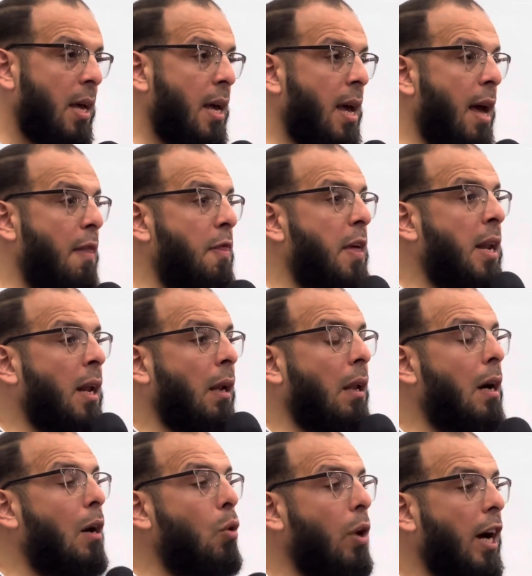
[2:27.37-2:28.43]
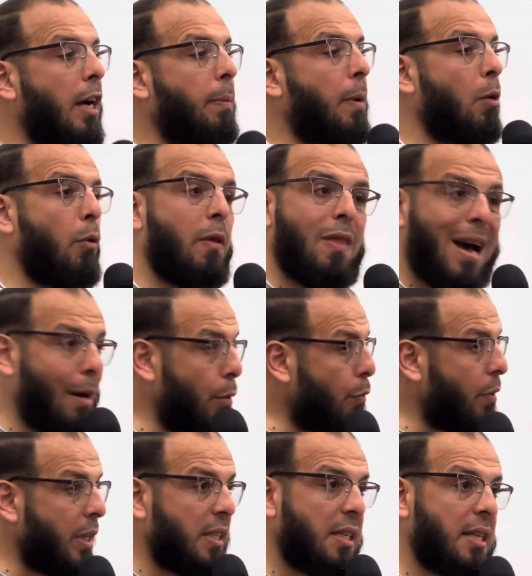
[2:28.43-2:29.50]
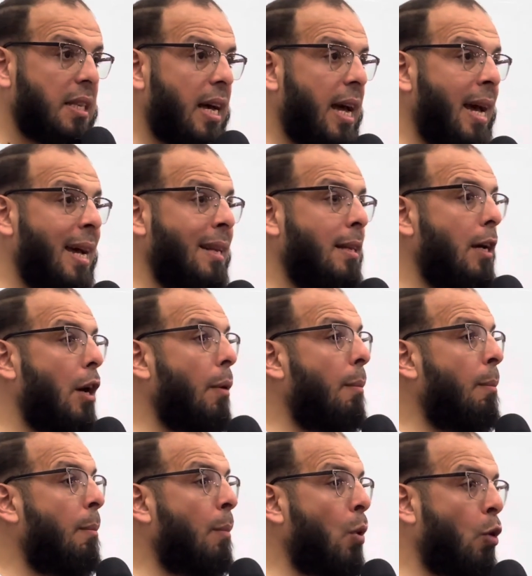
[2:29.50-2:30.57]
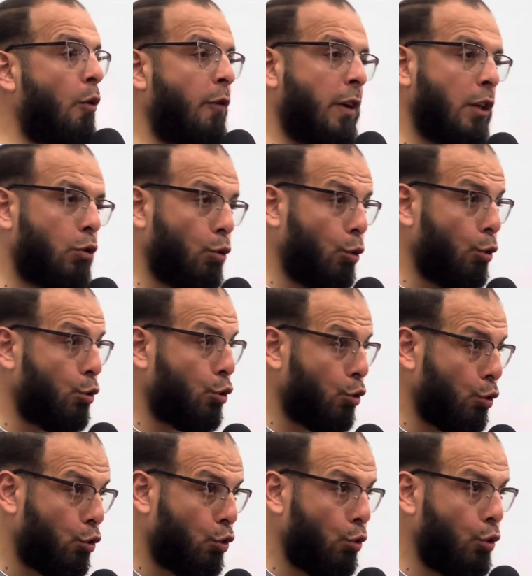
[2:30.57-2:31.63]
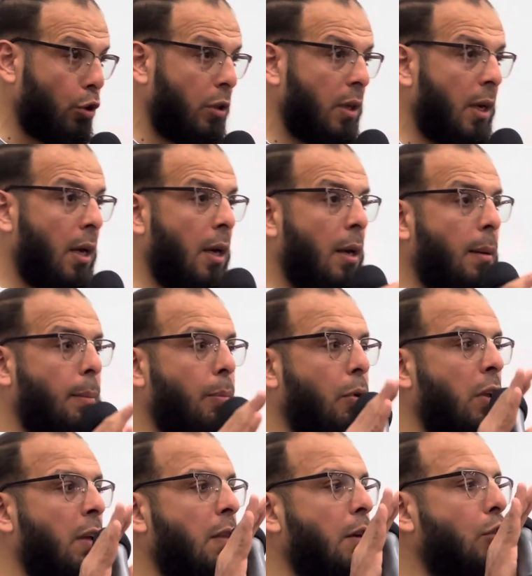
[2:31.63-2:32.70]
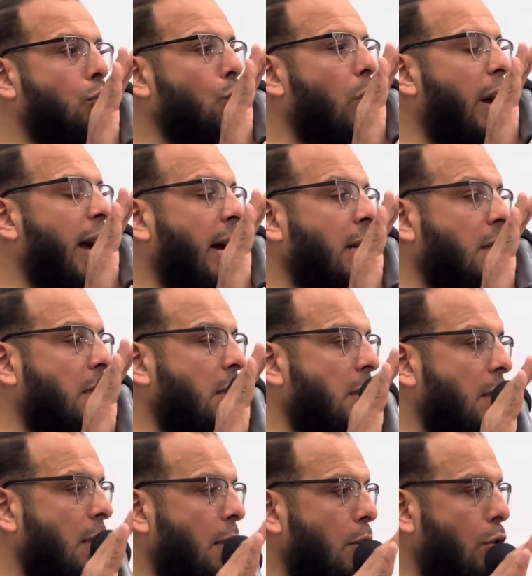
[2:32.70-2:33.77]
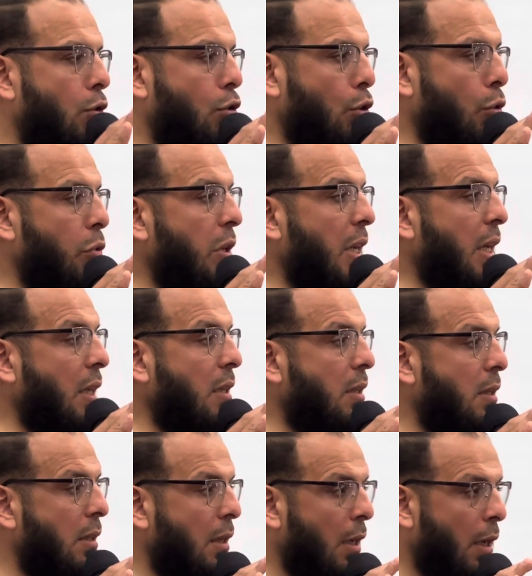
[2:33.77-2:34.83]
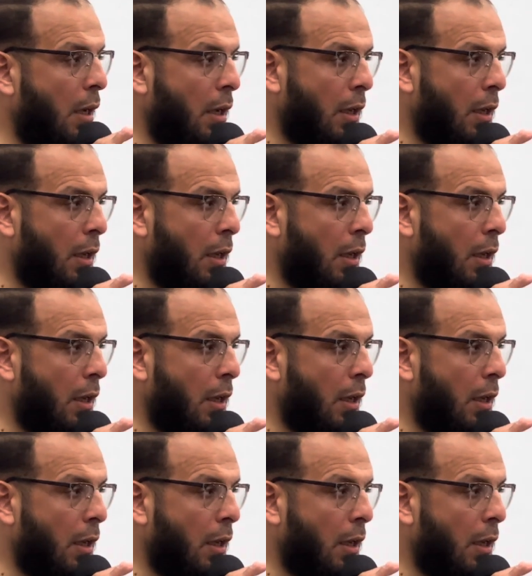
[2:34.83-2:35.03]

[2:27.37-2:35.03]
And then Allahu Akbar without raising the hand, moving to your sujood, putting the 2 hands, 2 knees,